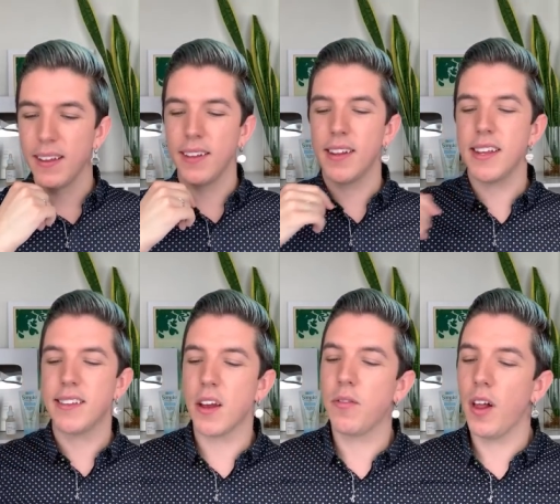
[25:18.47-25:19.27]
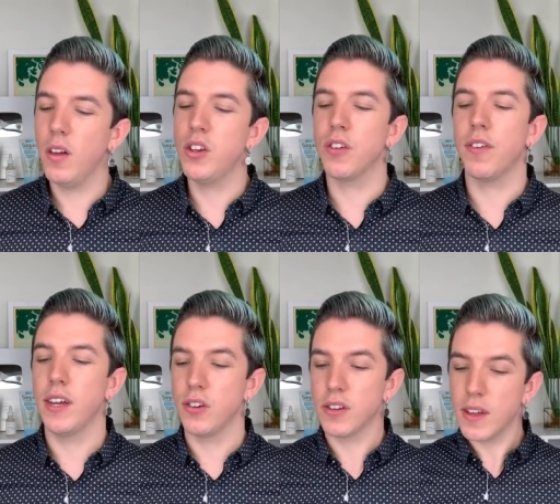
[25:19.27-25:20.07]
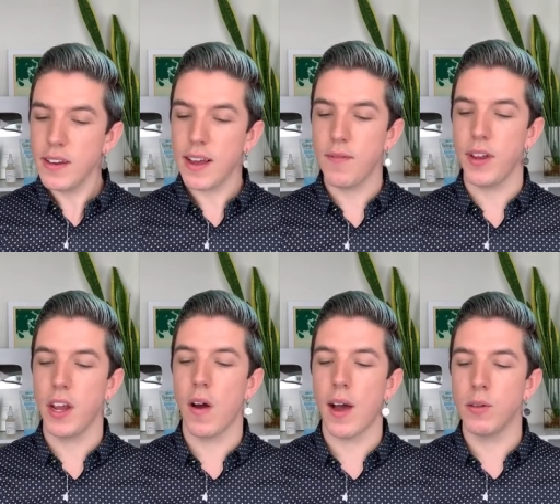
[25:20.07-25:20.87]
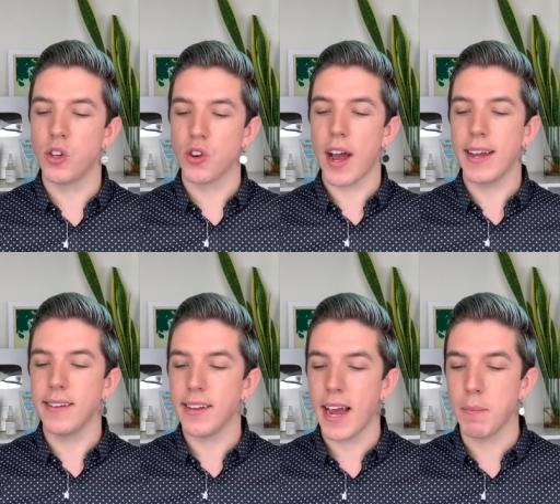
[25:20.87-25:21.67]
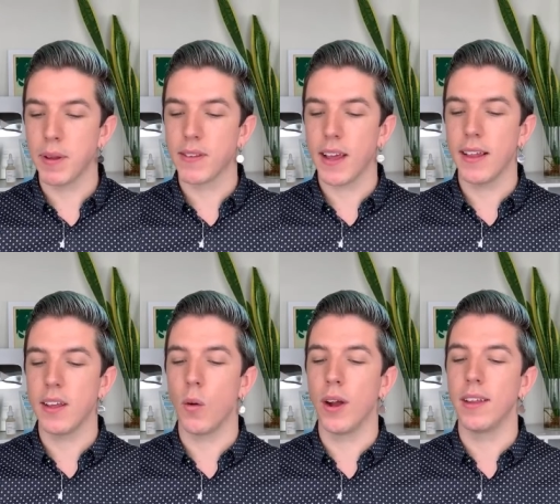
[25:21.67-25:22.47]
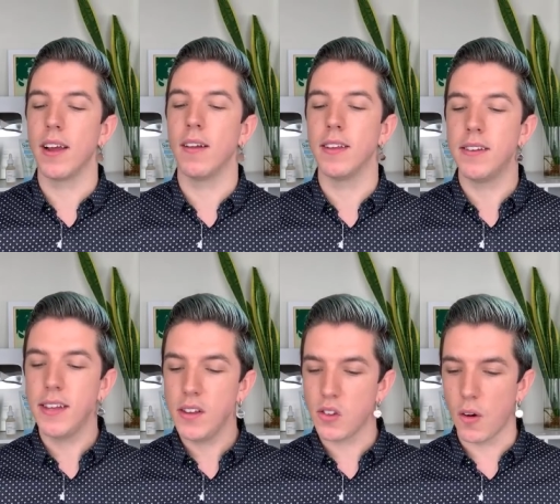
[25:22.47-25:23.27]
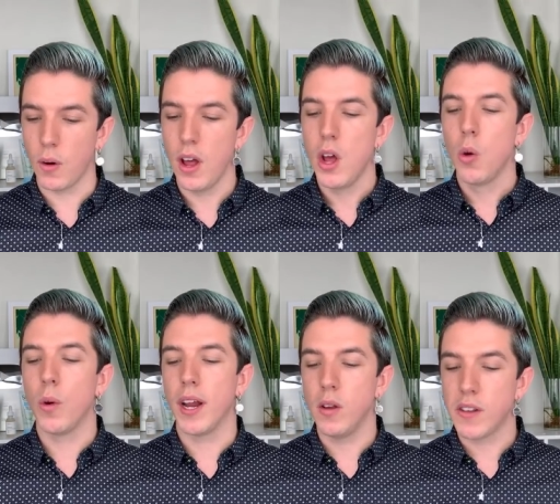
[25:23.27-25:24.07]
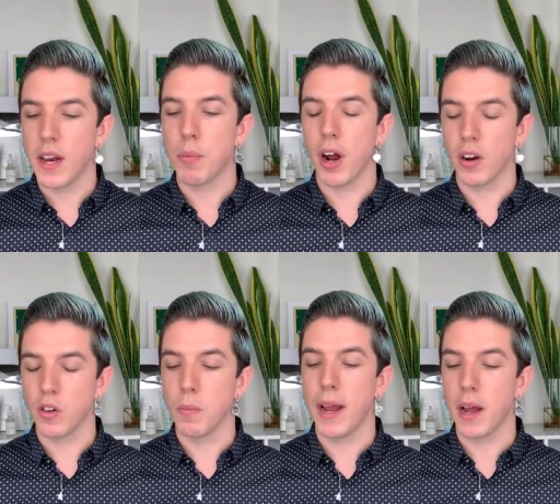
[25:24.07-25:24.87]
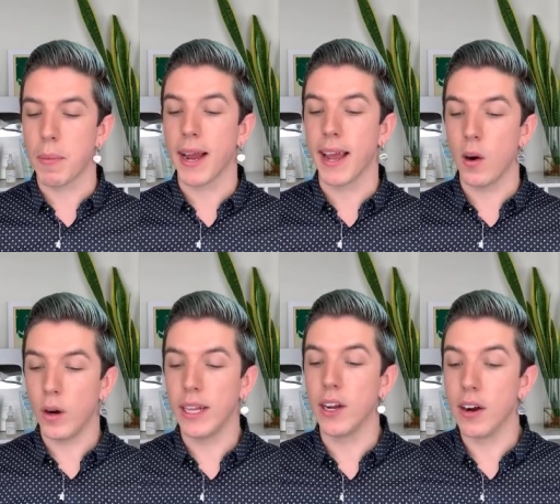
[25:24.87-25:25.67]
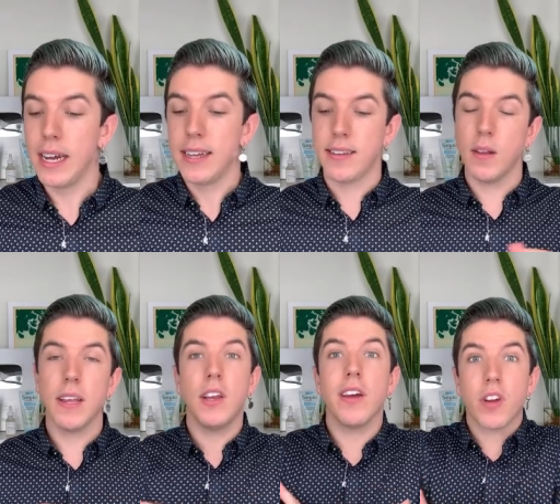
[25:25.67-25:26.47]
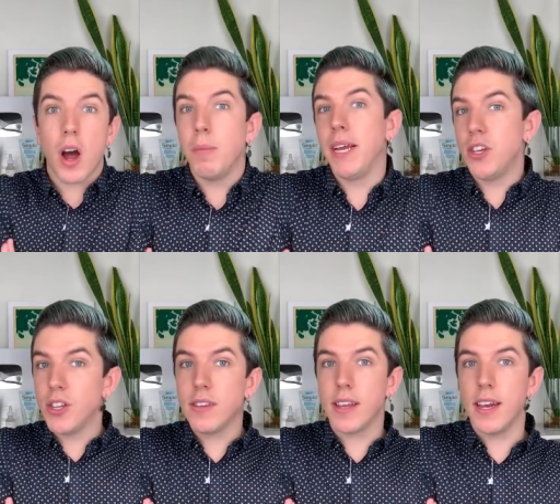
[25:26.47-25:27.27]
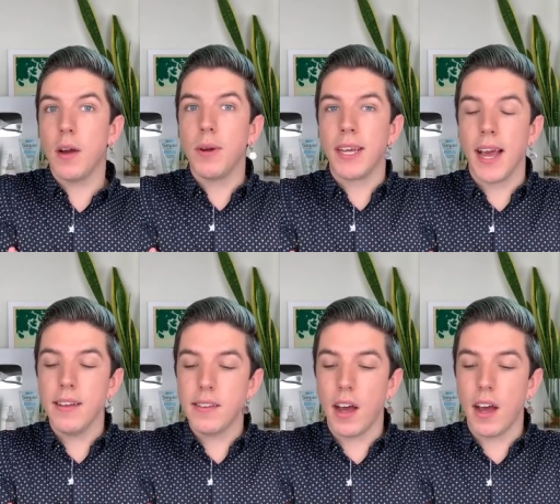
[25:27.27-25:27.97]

Lily said, followed your find your skin type video. I was dry and tight, but slightly oily on the T-zone. When I use any product or makeup, I get oilier. Sounds like you have combination skin, I would guess.